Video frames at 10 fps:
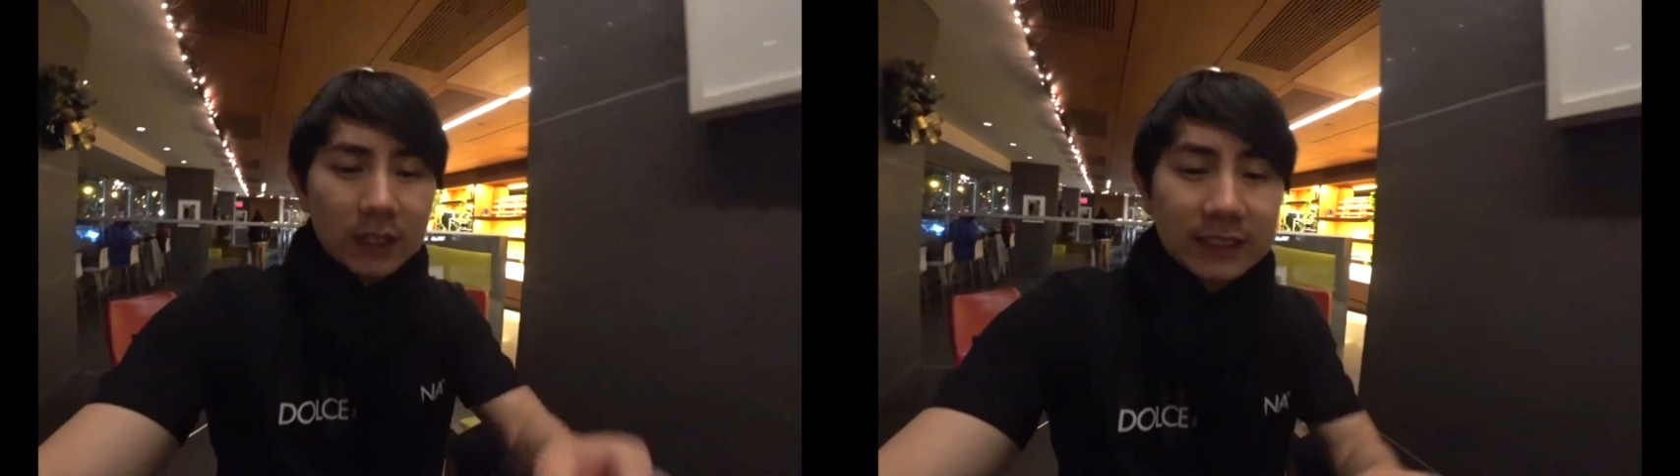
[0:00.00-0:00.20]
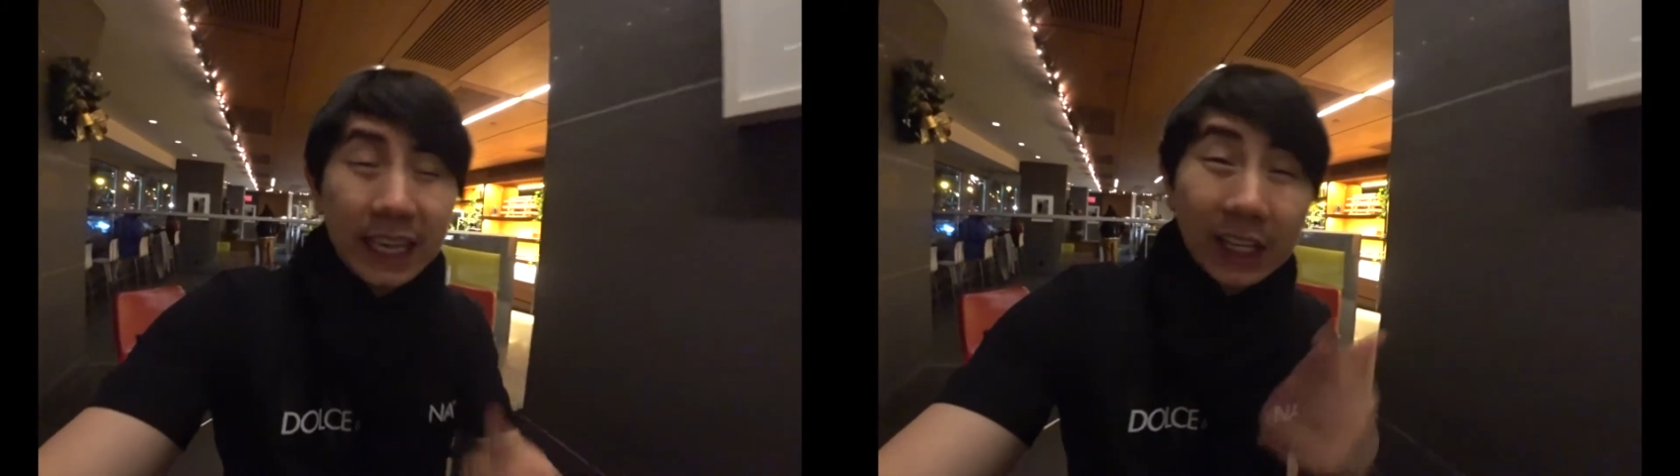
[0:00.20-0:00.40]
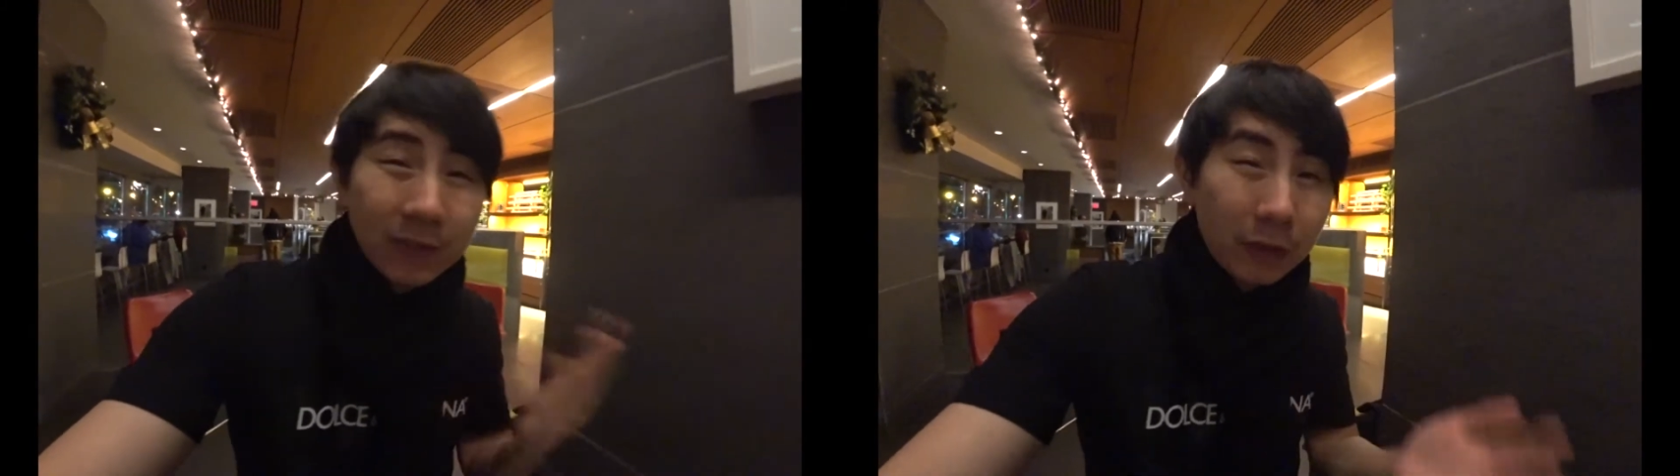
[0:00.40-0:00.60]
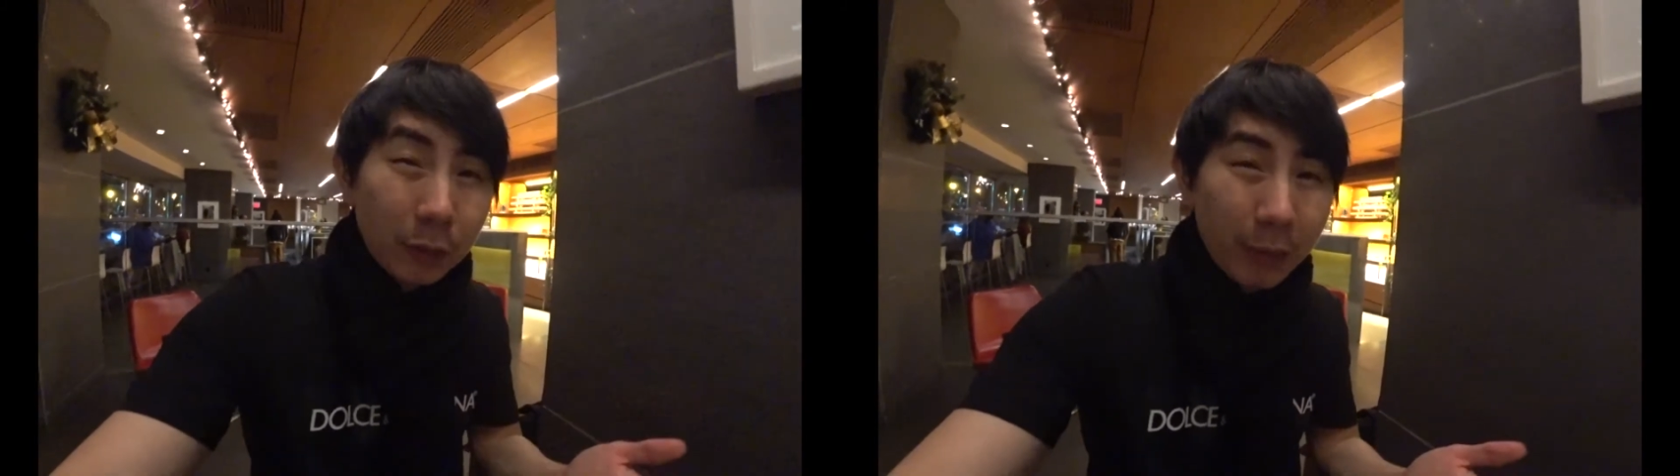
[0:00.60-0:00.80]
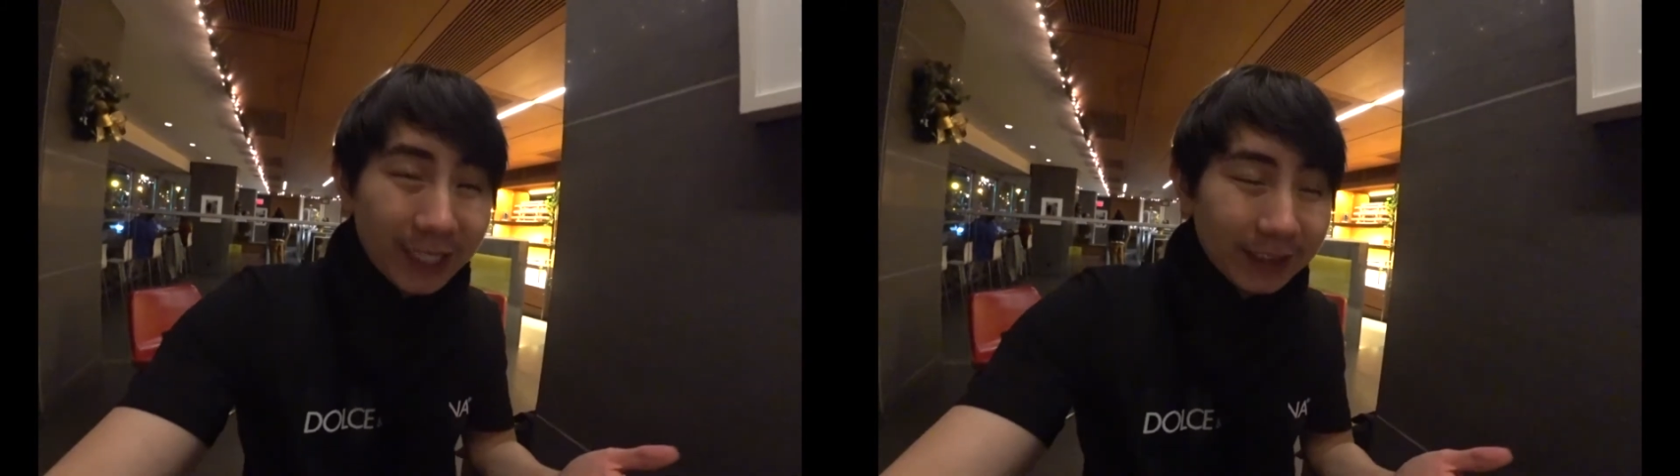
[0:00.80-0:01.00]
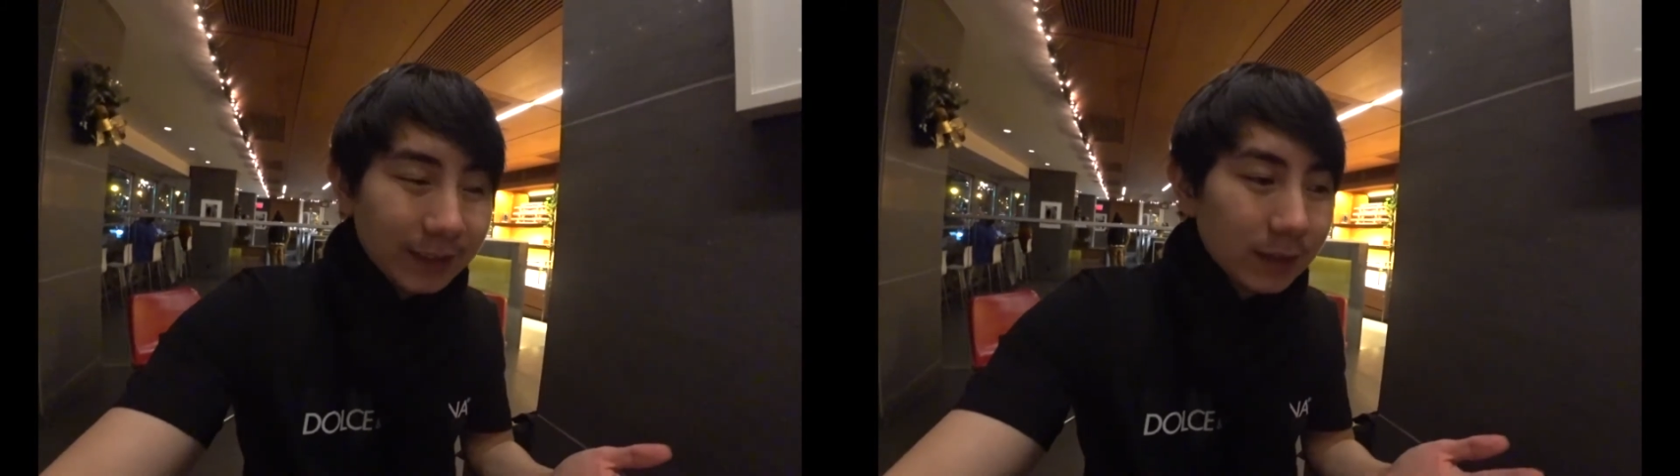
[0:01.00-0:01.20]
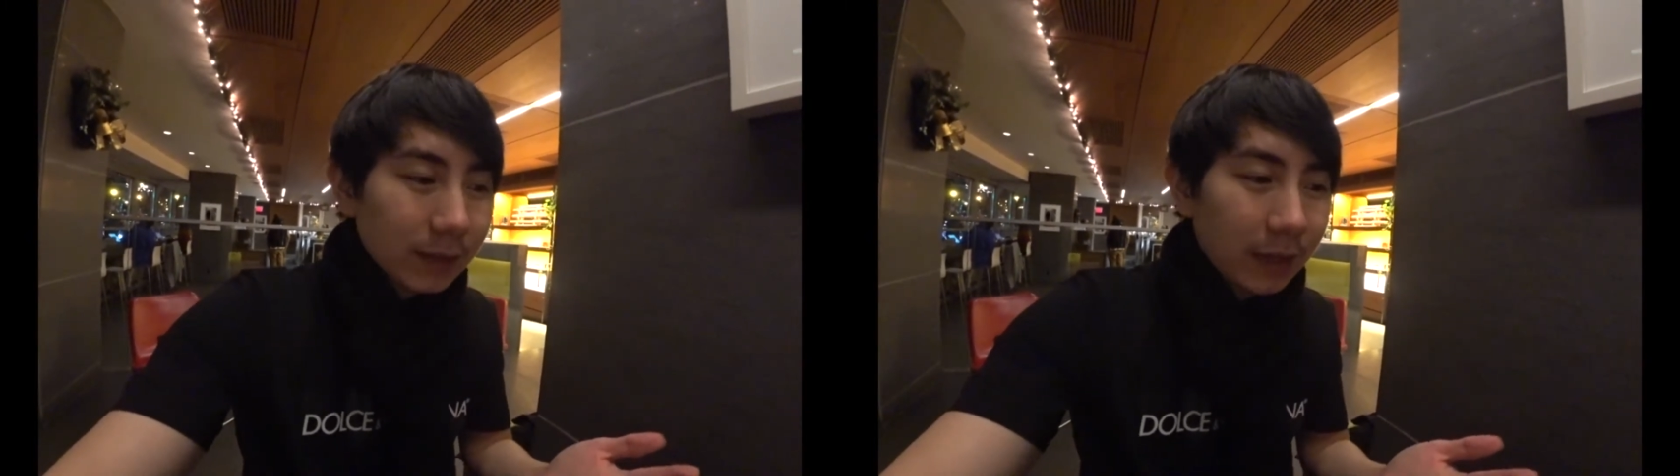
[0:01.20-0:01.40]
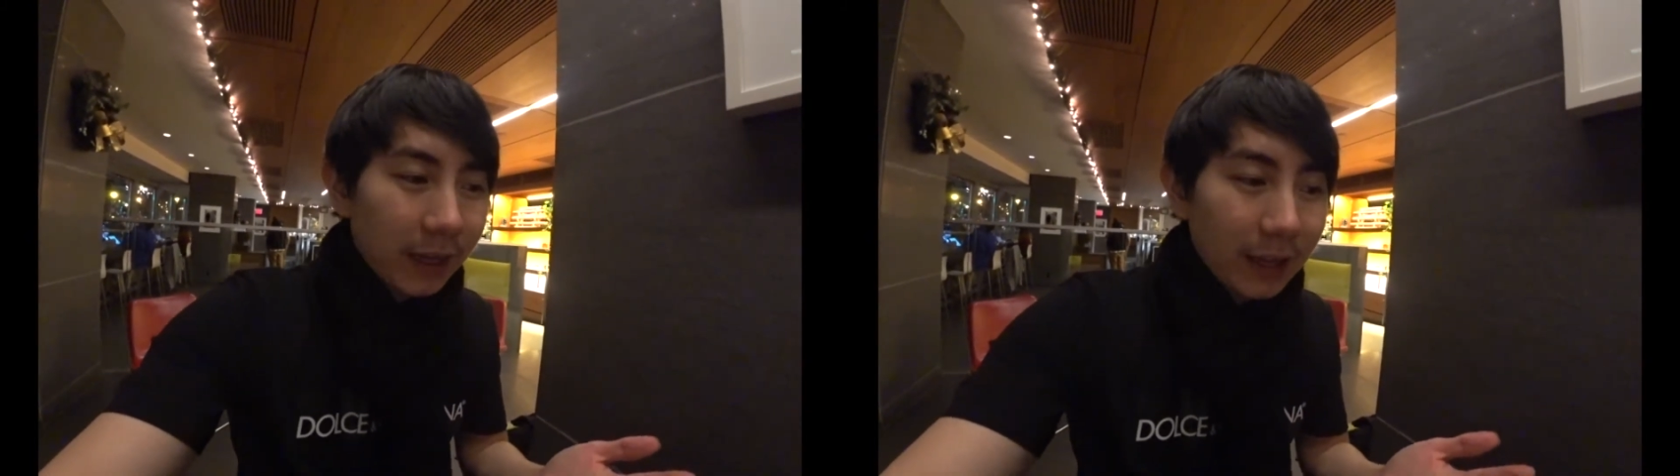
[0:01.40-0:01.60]
take a few bites,
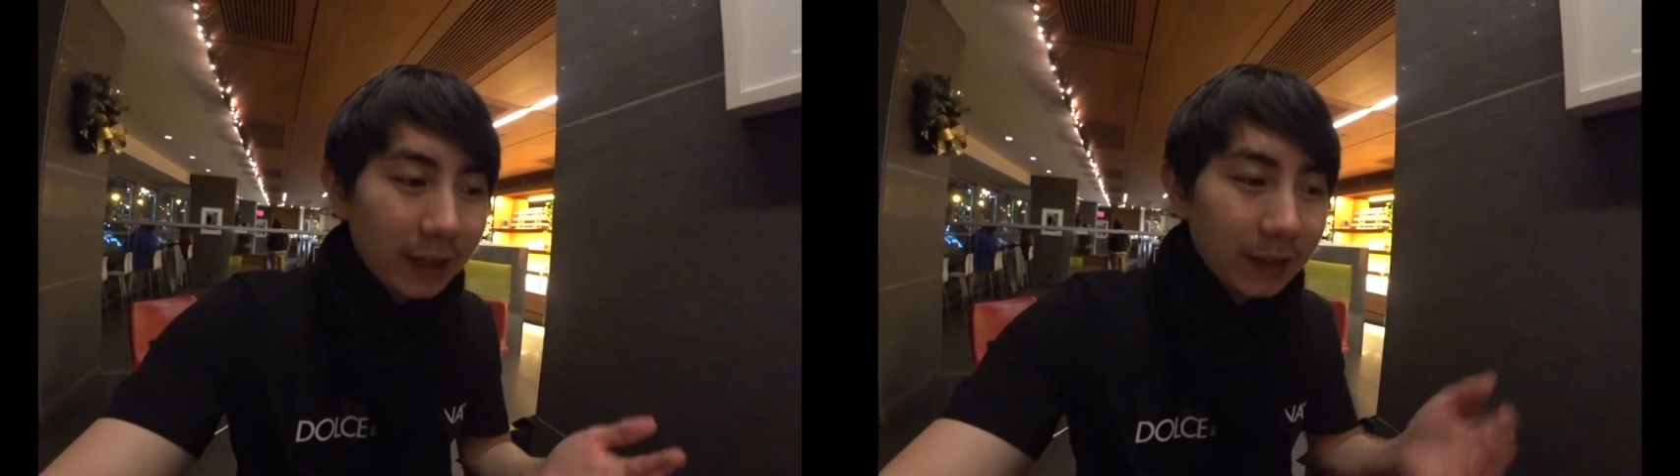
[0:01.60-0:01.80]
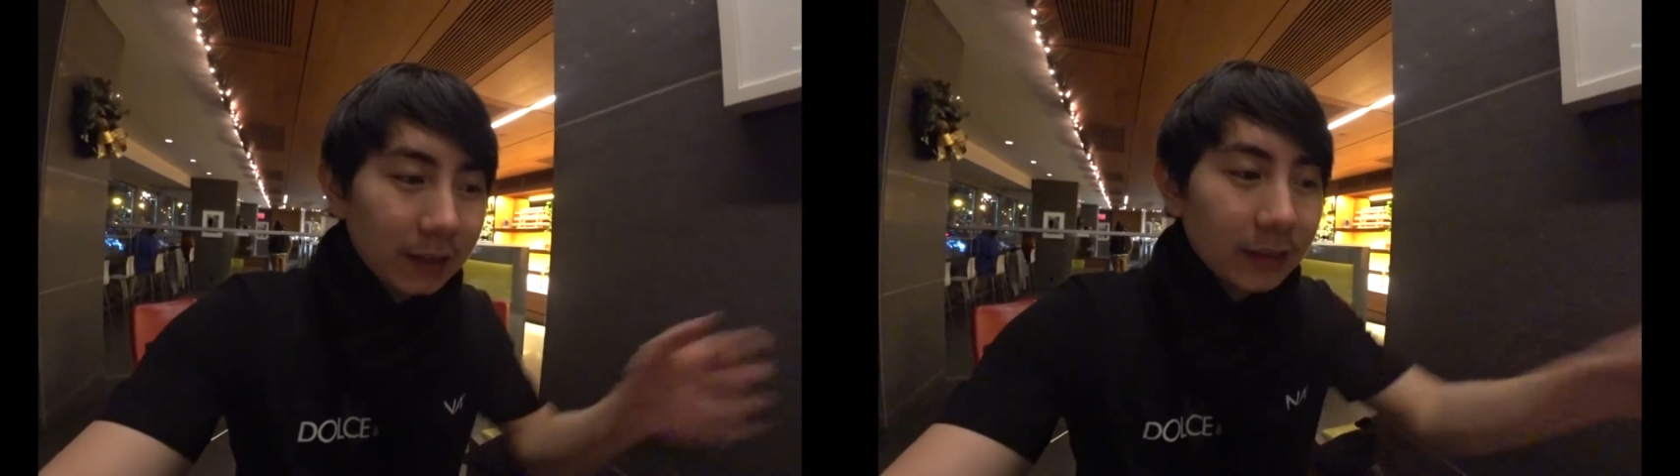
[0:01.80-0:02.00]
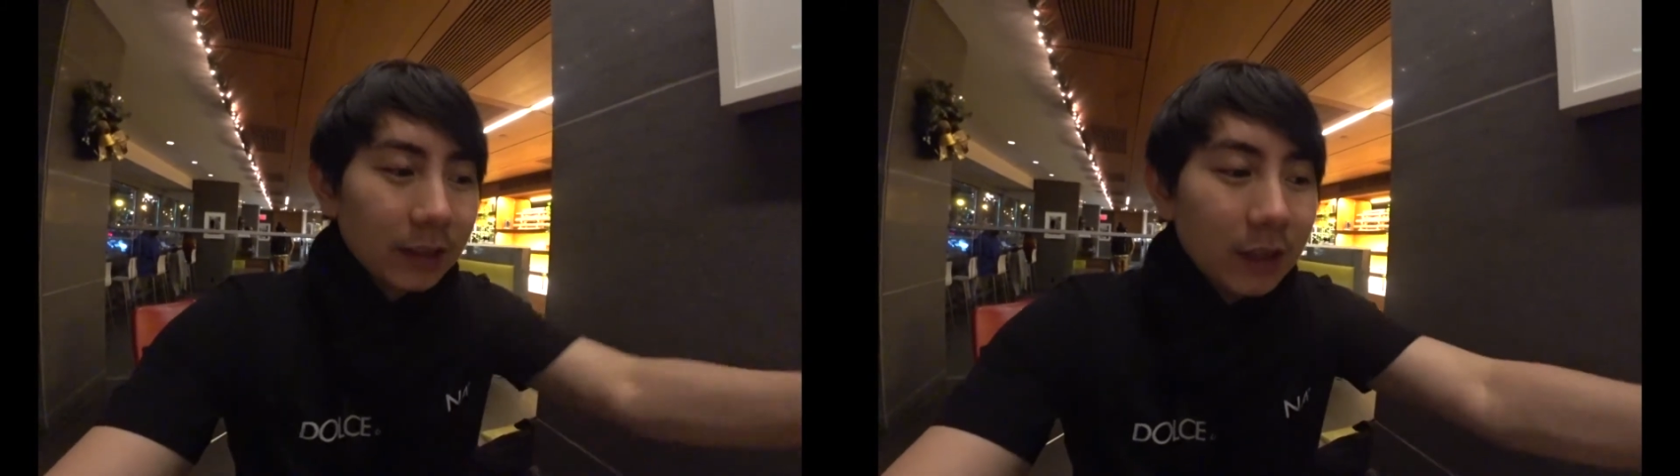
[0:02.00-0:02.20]
and